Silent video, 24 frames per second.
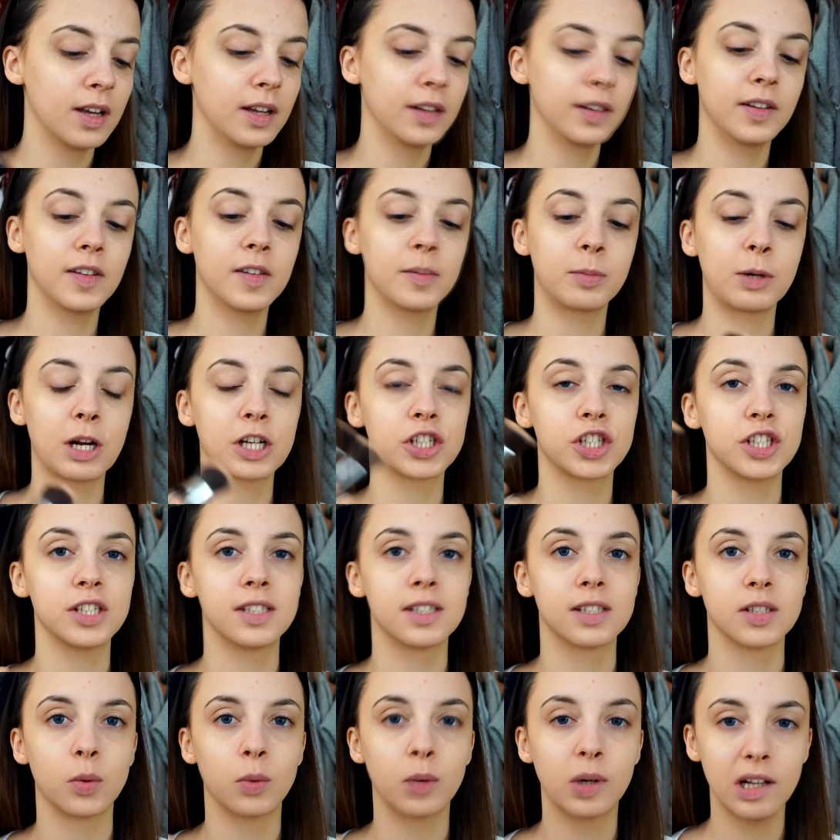this brush
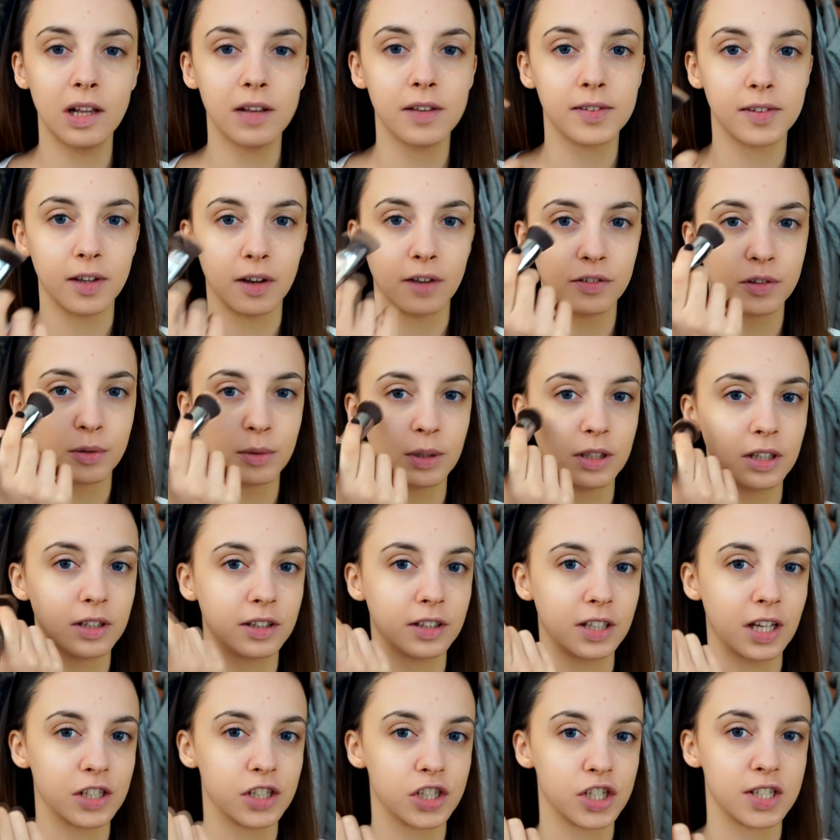is really soft when
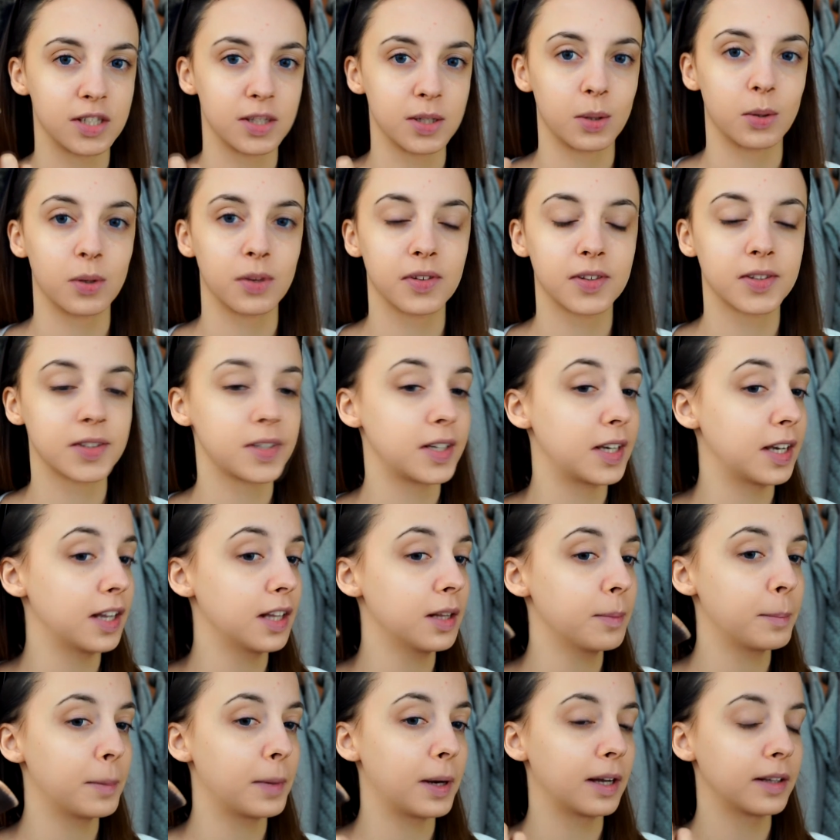it touches your
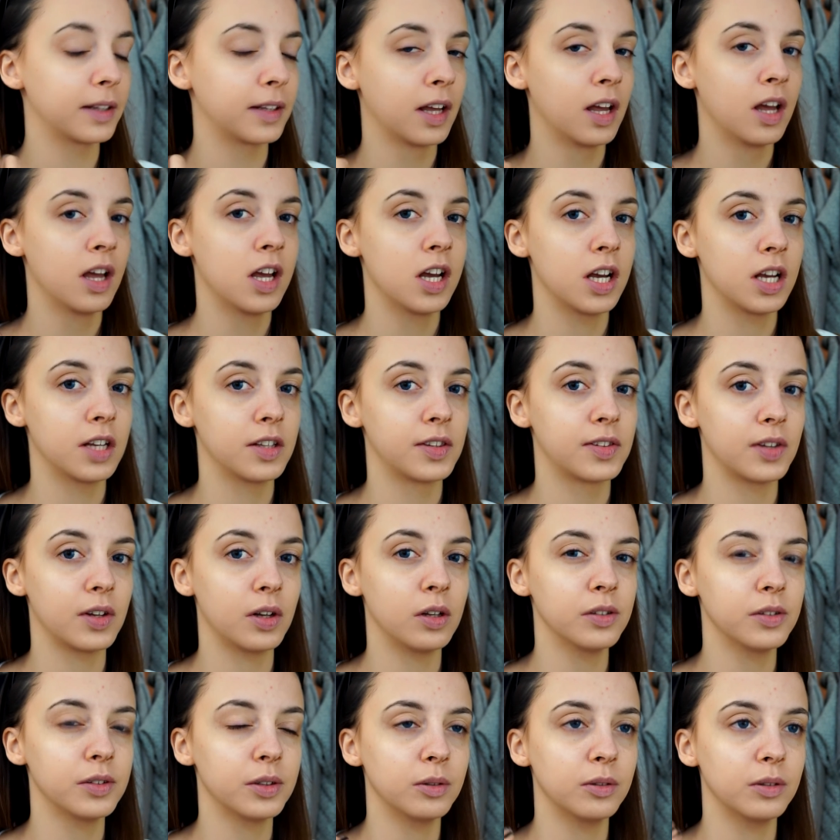skin, but it's
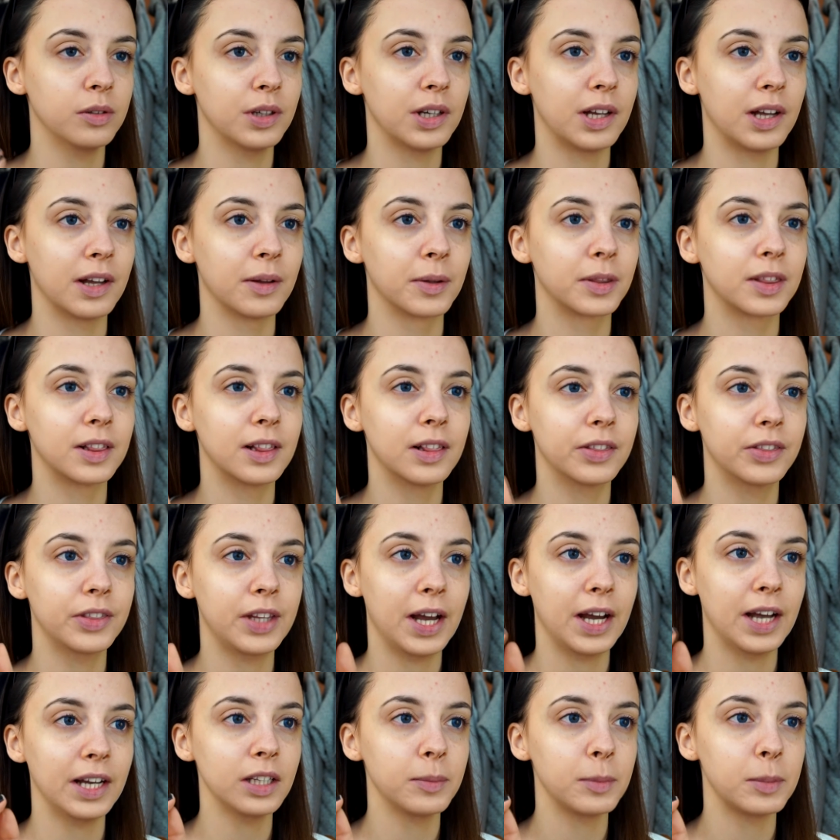also a
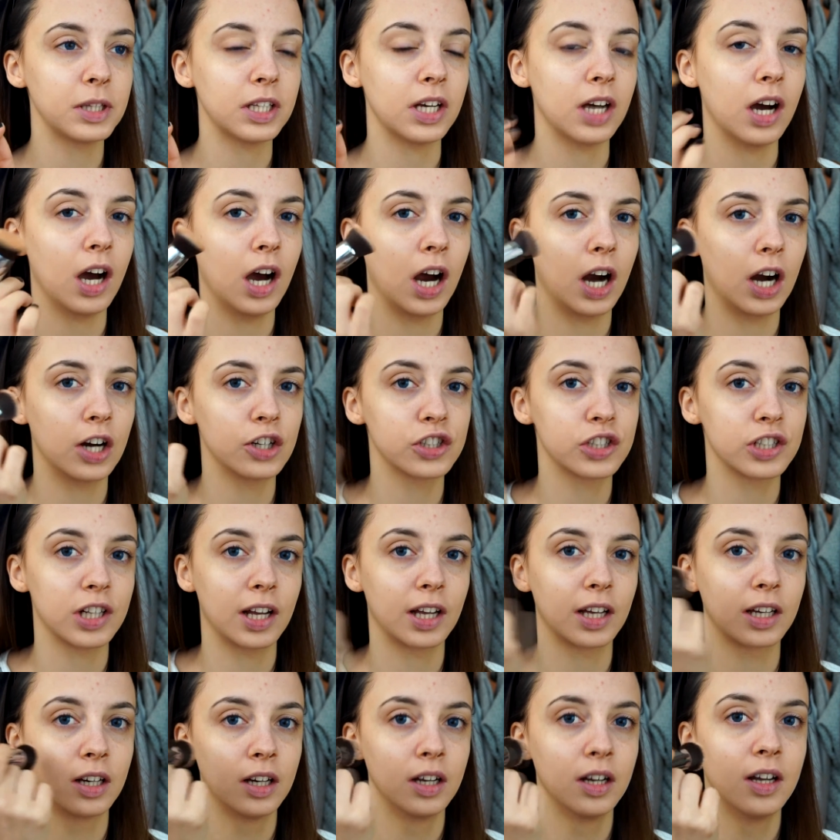tiny bit harsh.
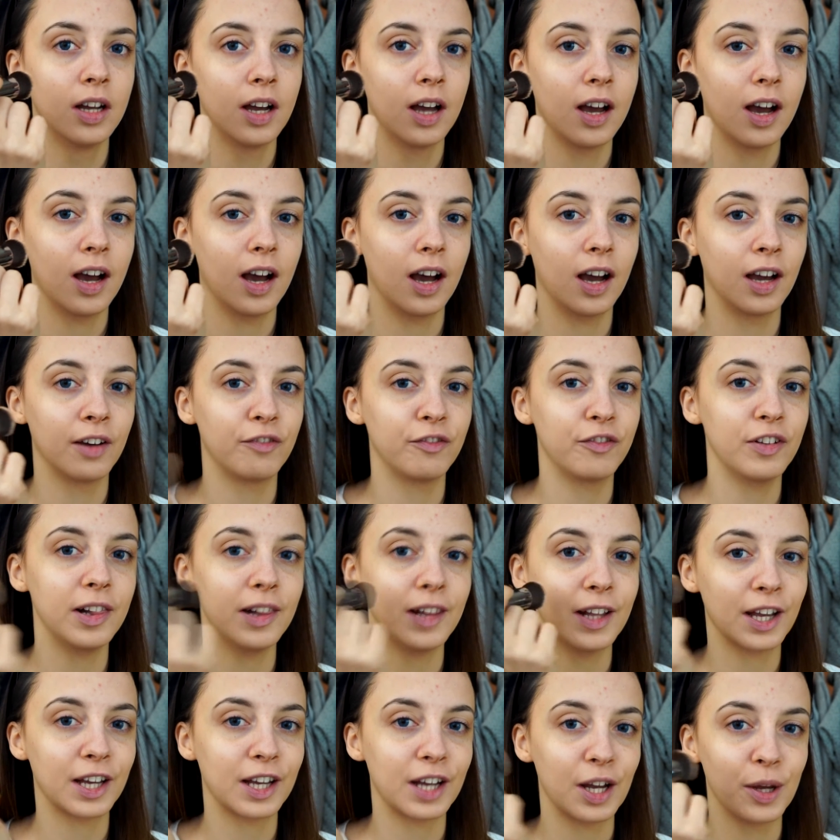Like I feel
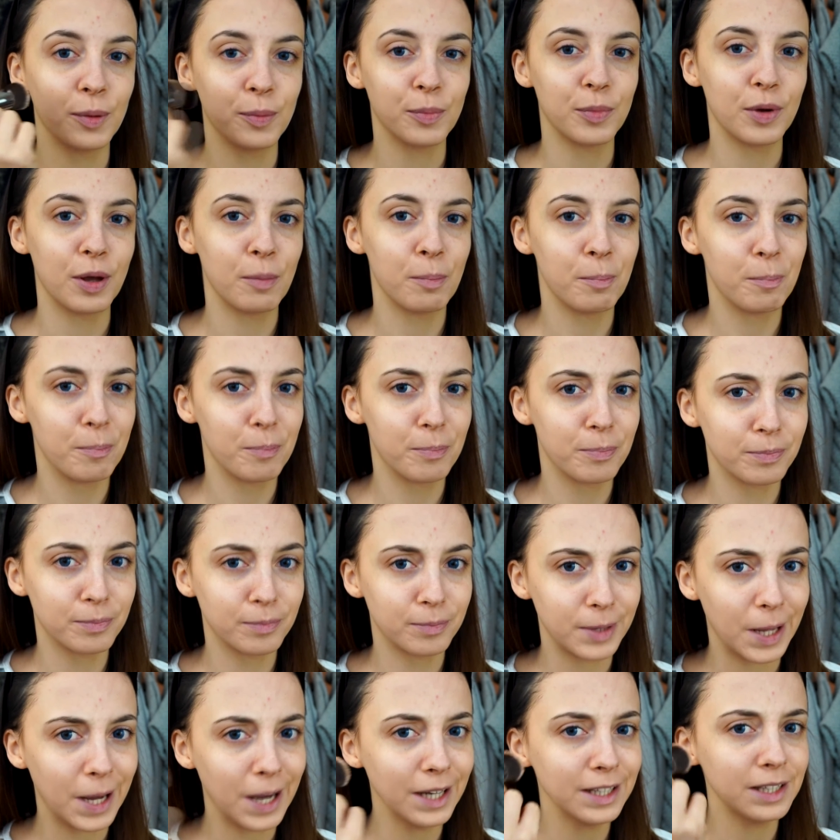like I'm a
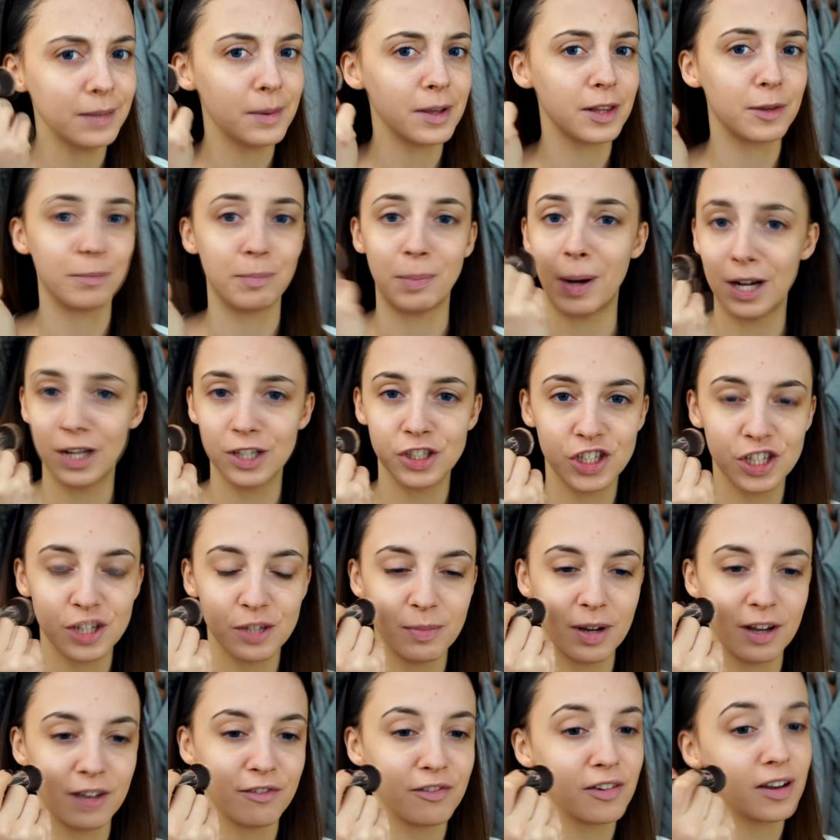tiny bit punching
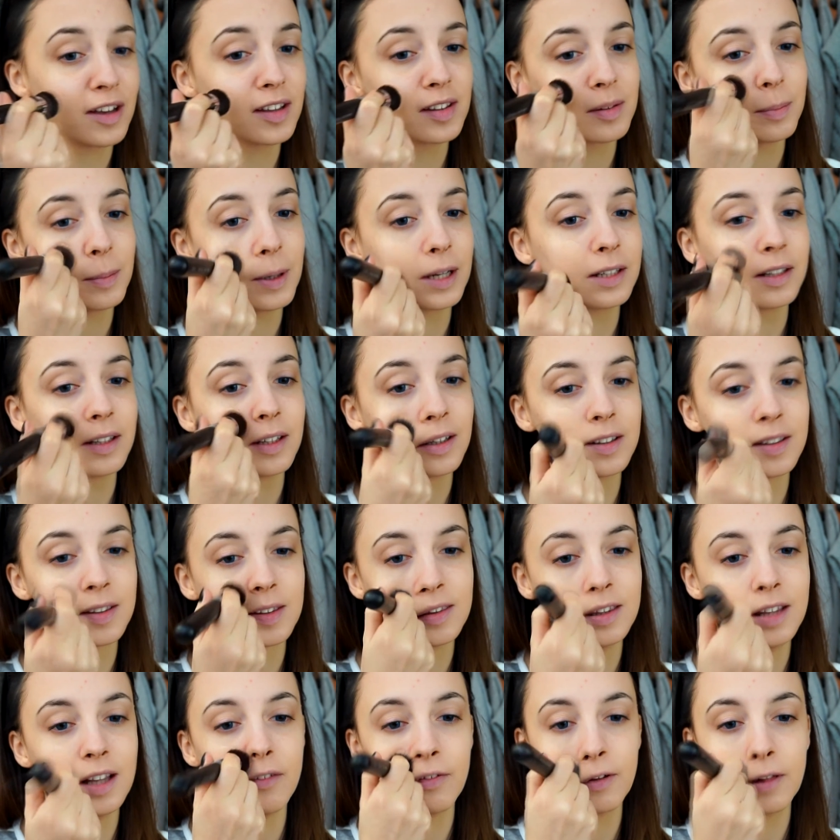my face, but
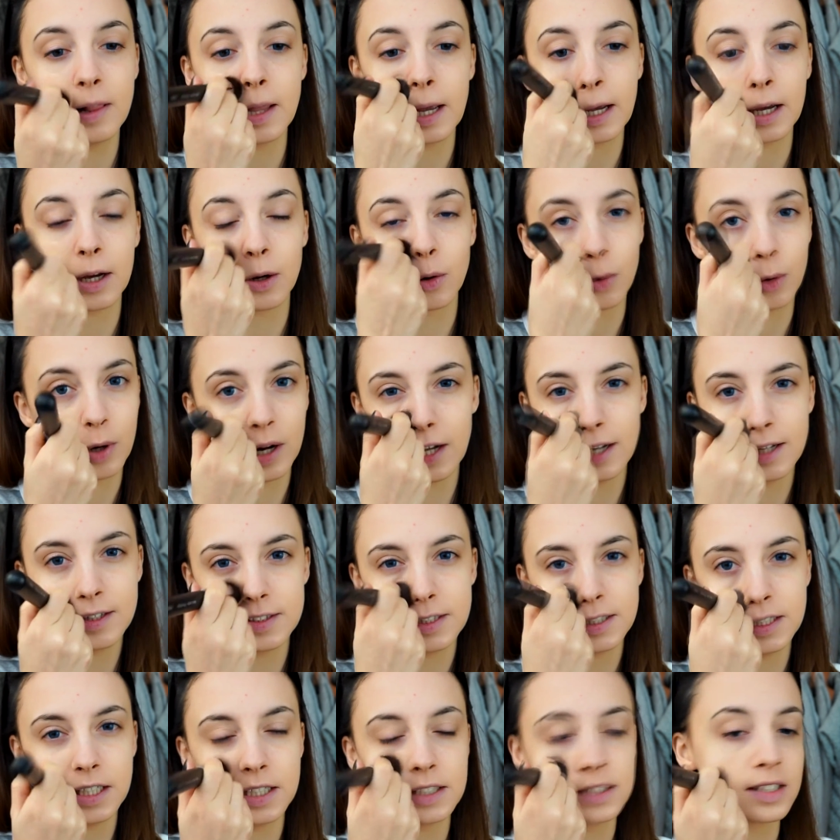it's nothing like
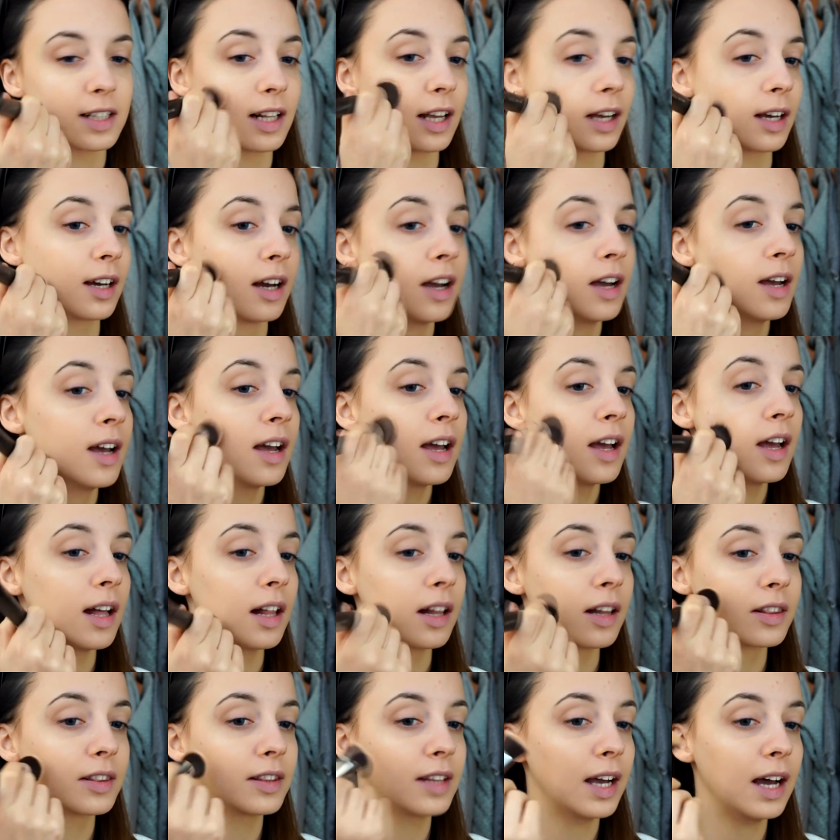crazy. It's like
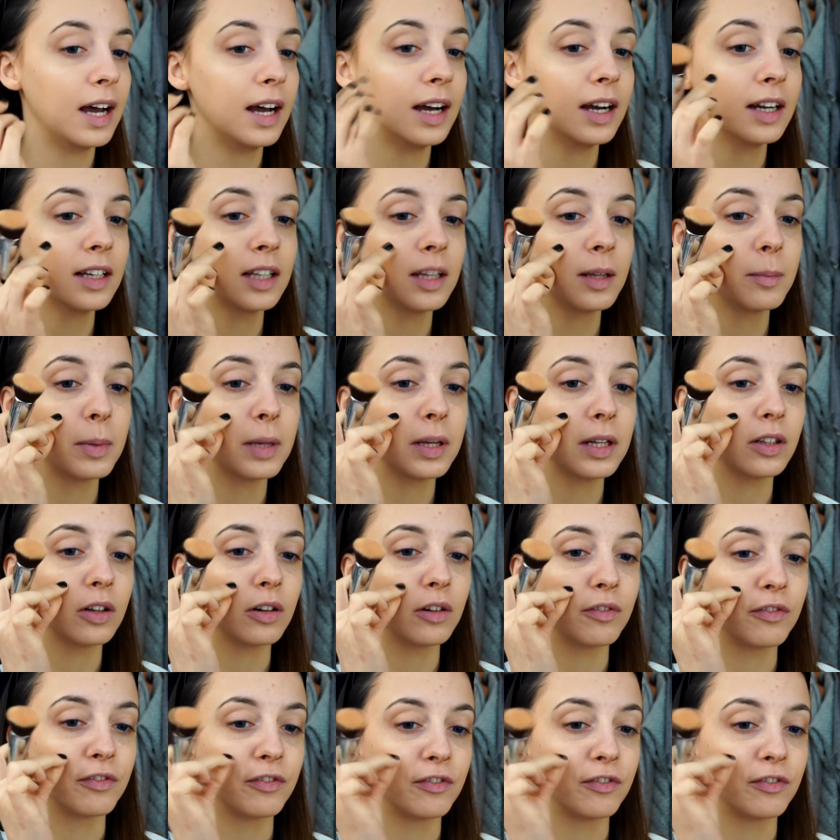a tiny bit of